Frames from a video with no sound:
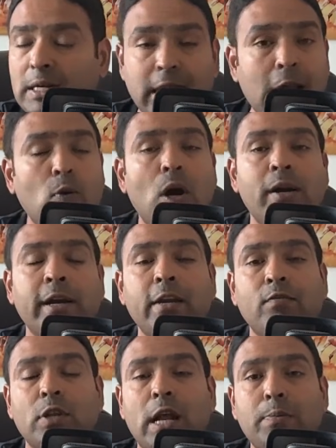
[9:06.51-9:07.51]
tarot card
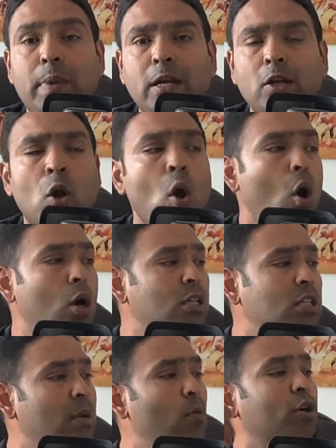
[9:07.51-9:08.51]
reading for that matter, or
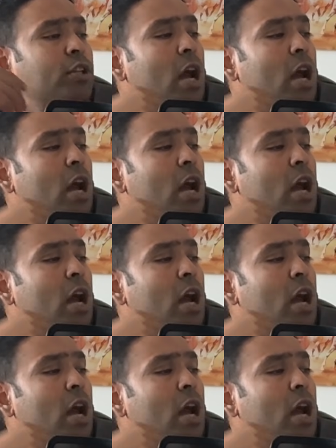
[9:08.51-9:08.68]
some of